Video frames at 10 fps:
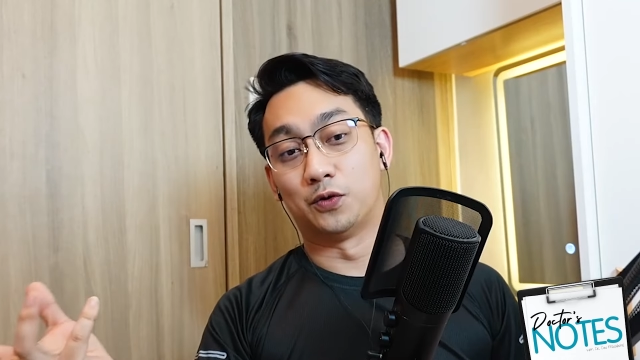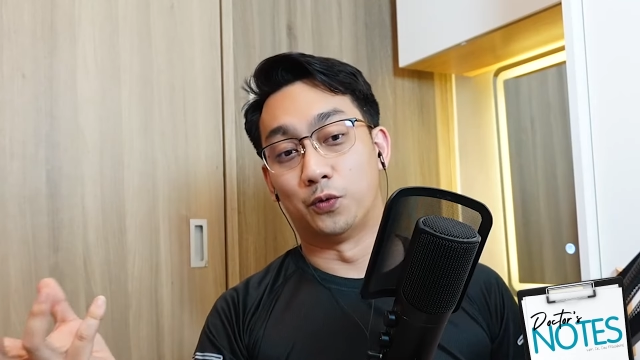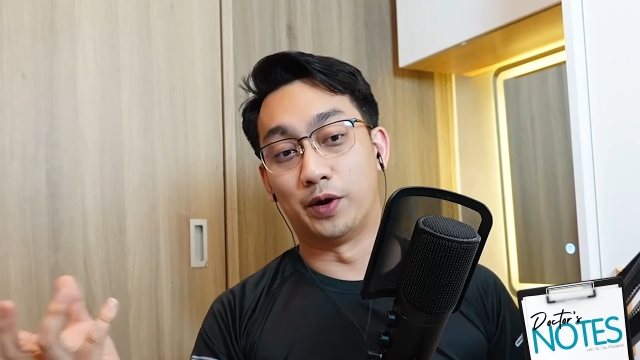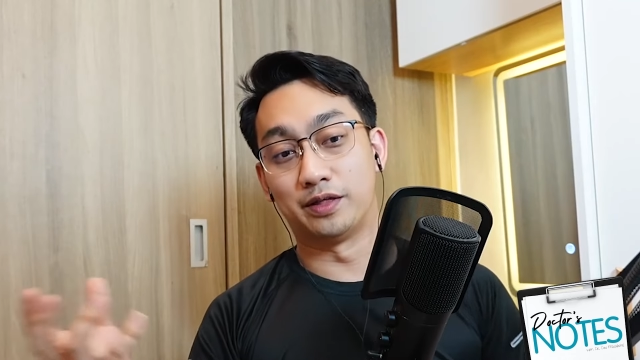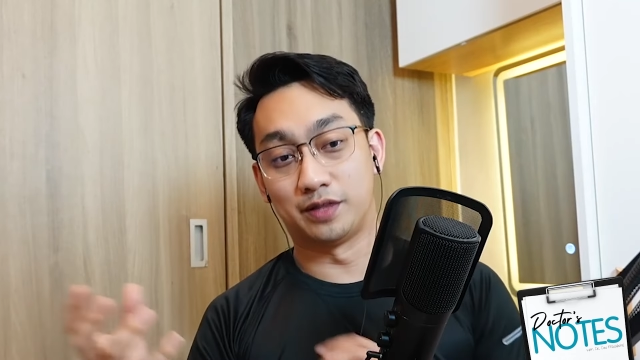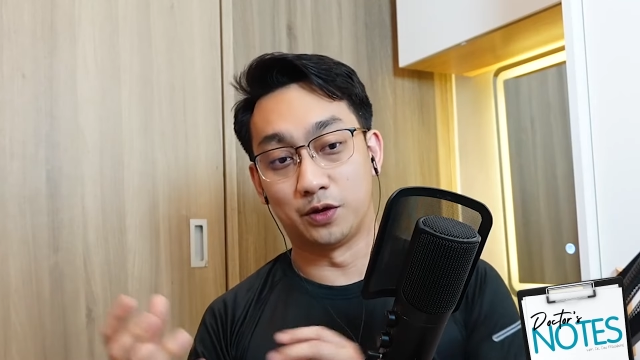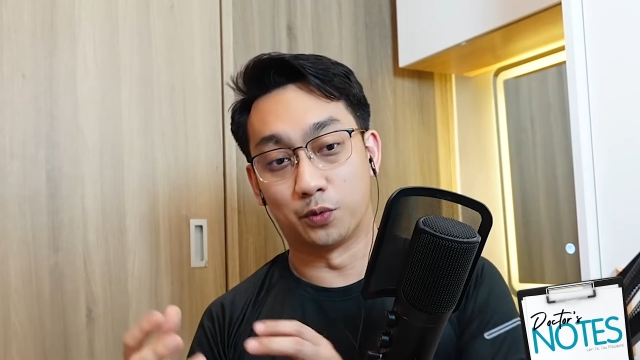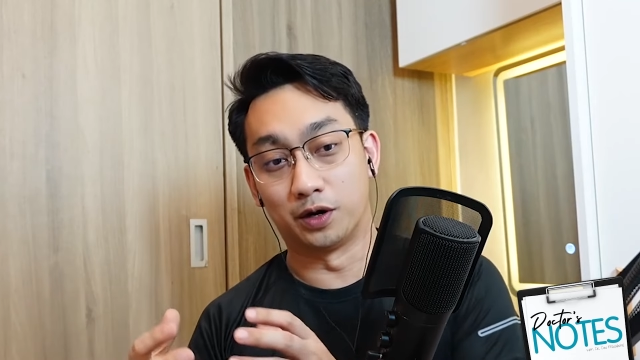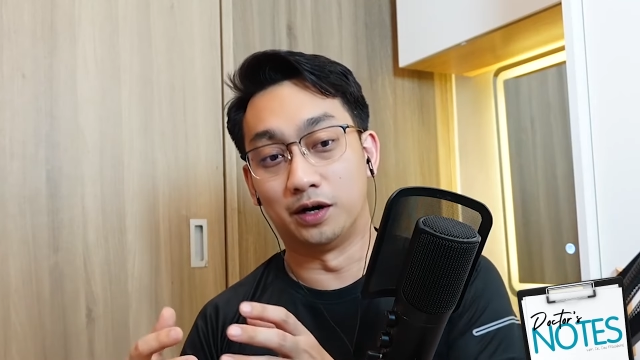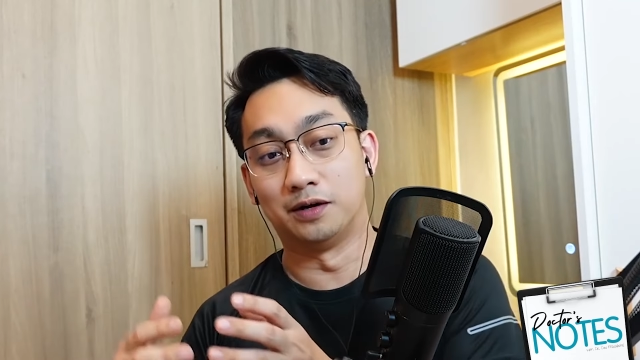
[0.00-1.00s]
when they
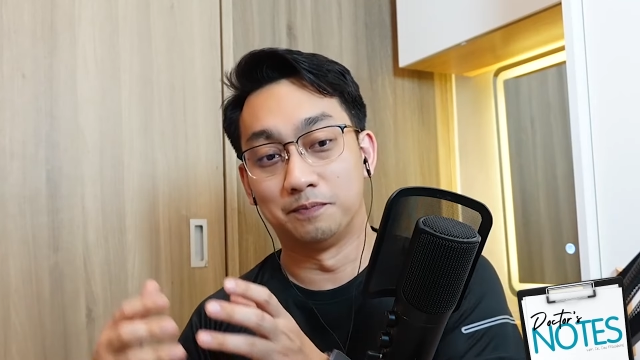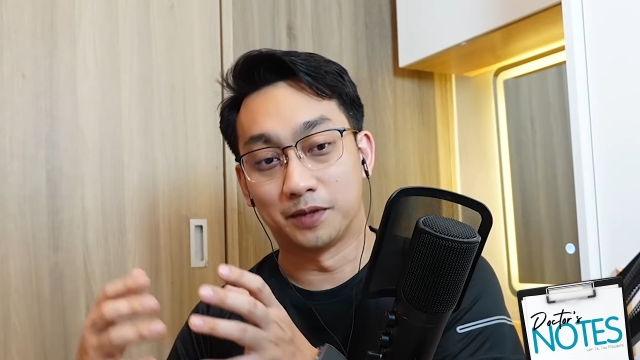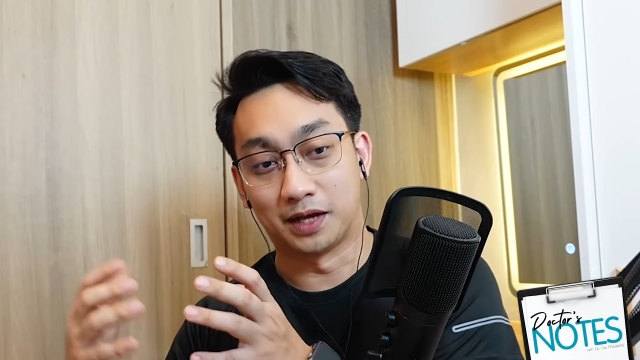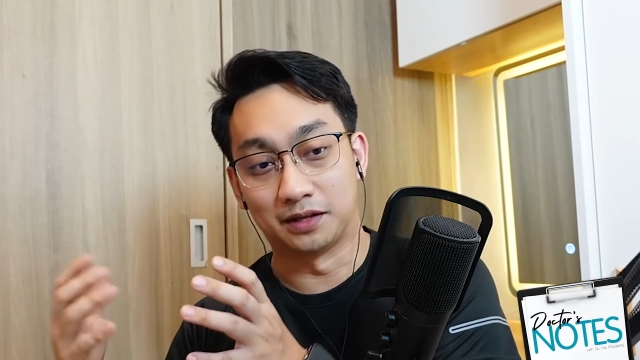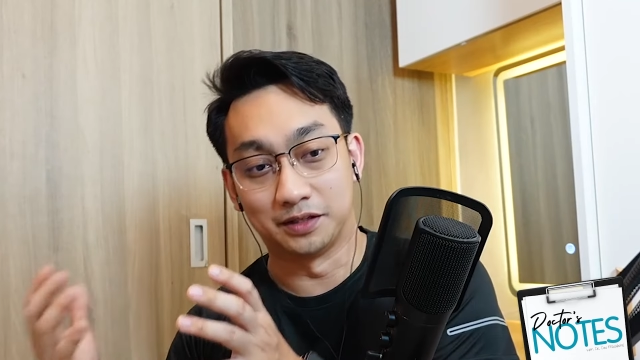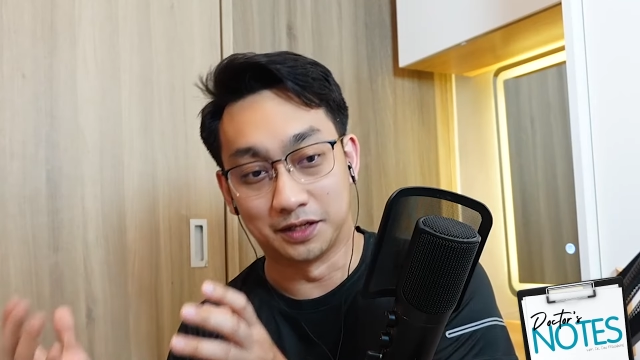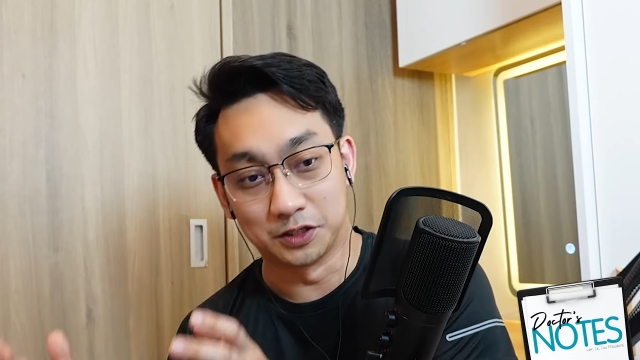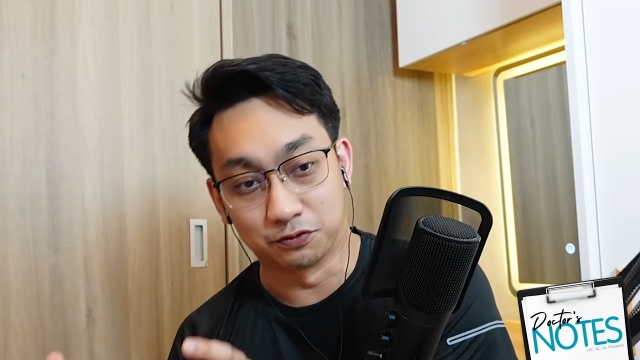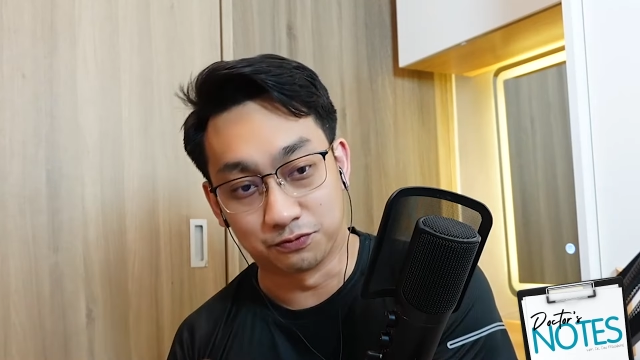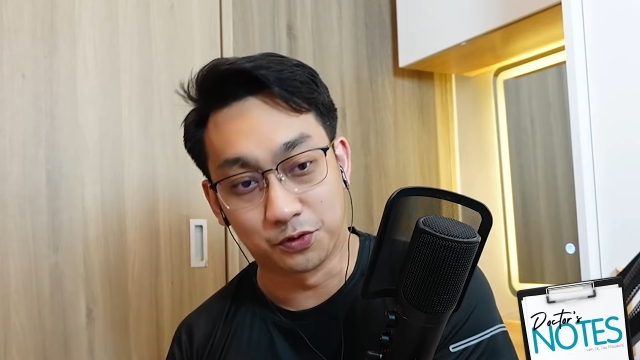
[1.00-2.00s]
were at the
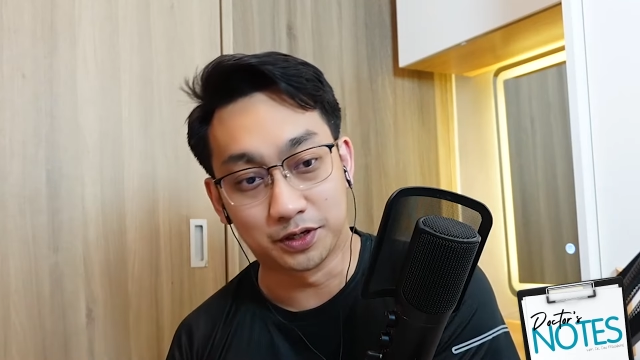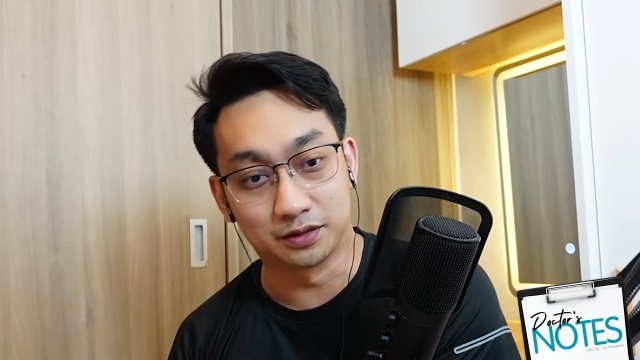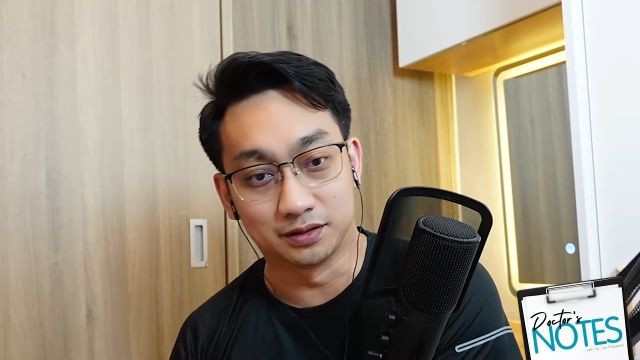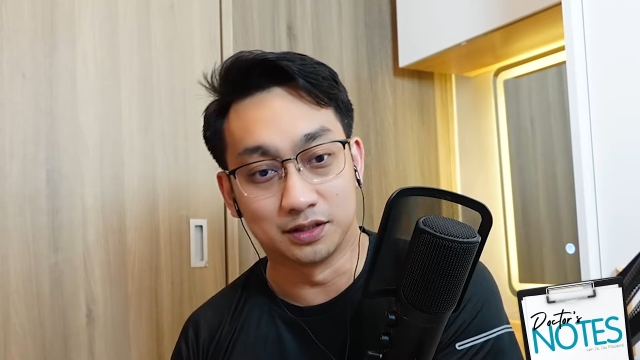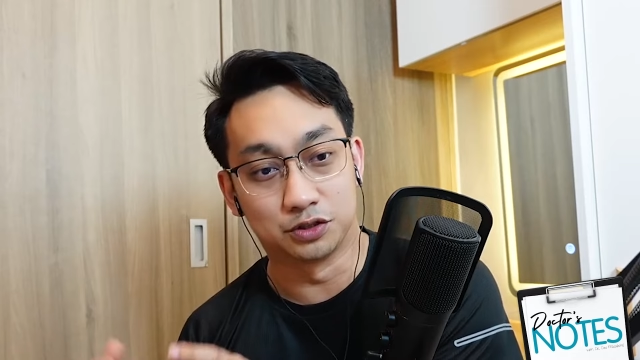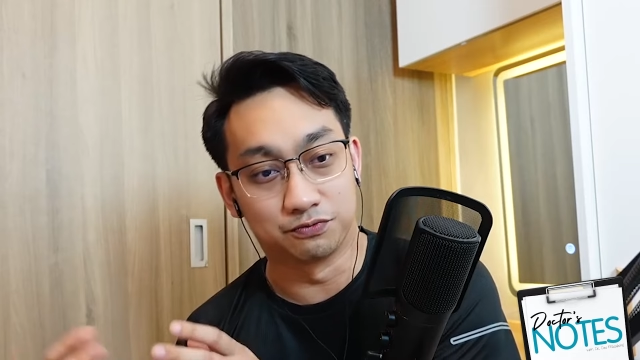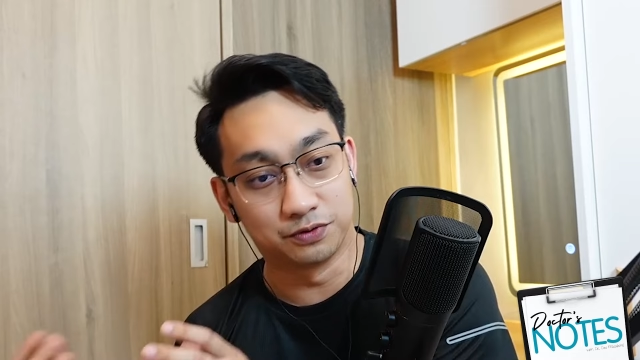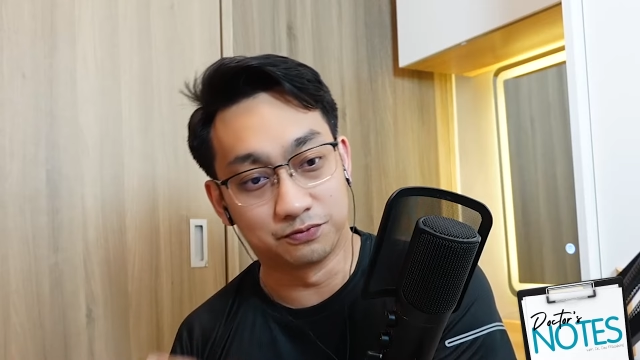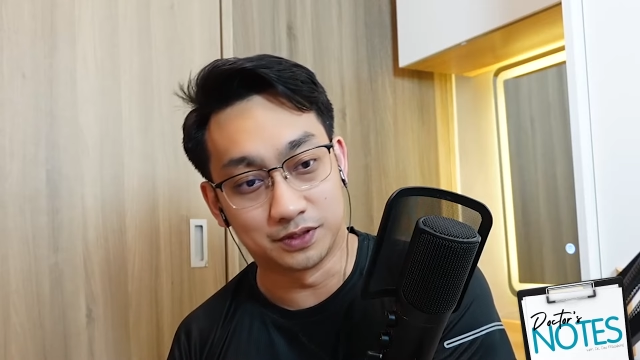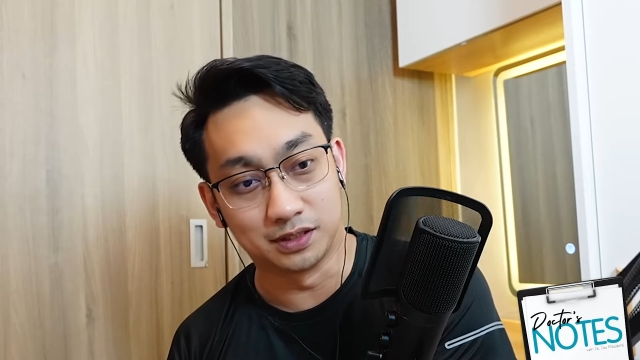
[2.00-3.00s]
age of 40 or the age of
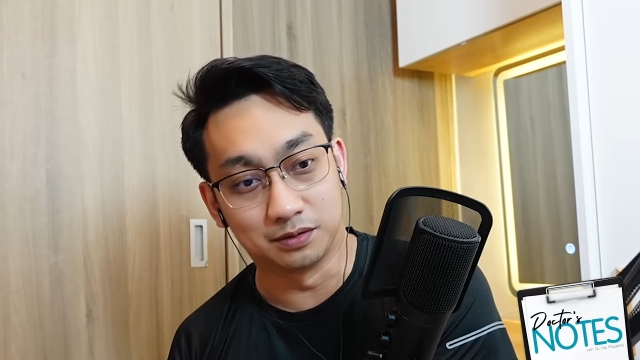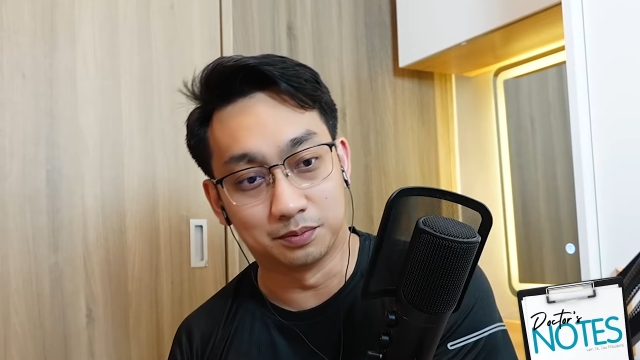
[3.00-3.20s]
50,